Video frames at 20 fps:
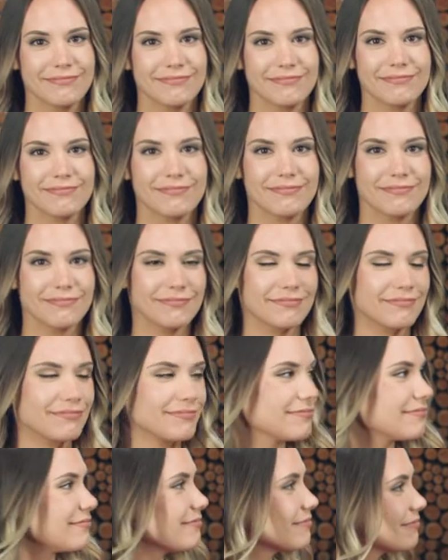
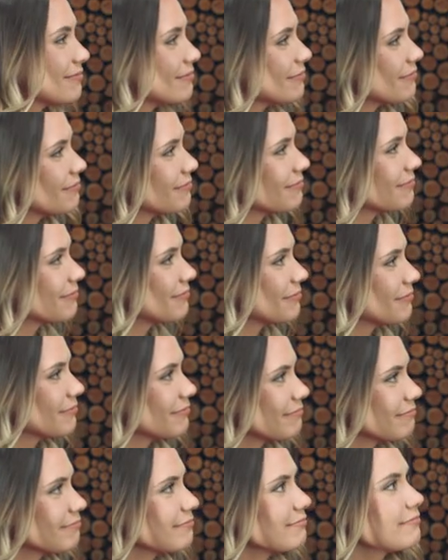
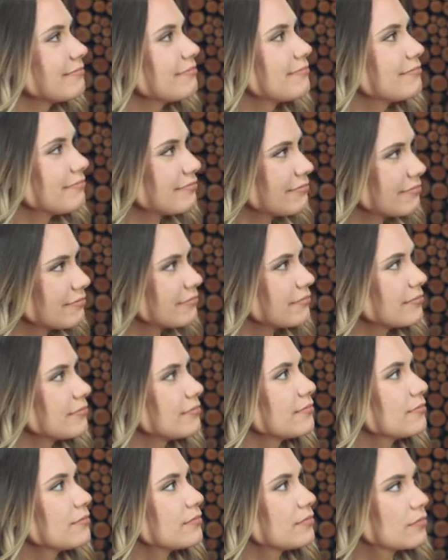
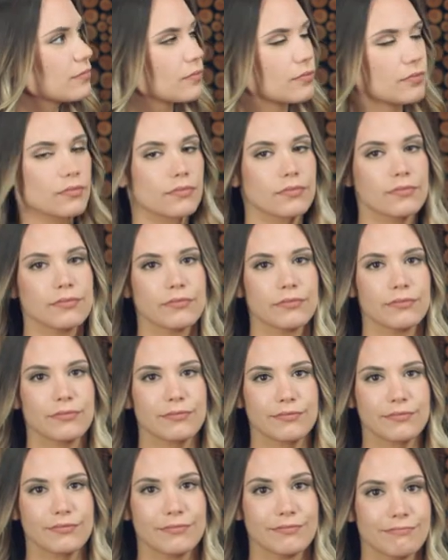
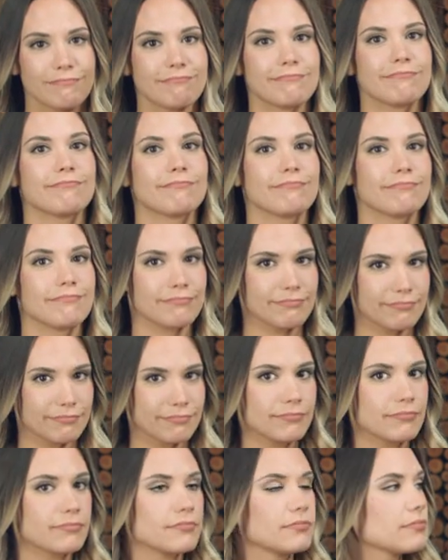
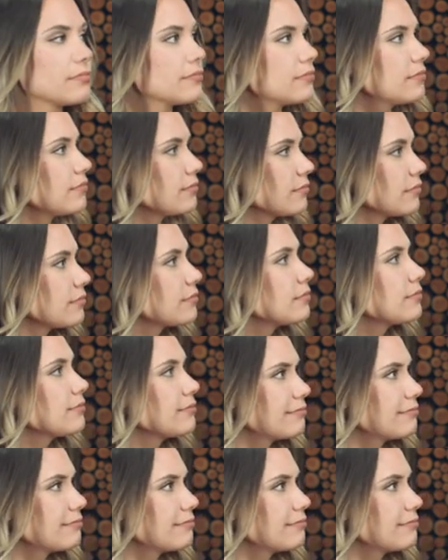(silent)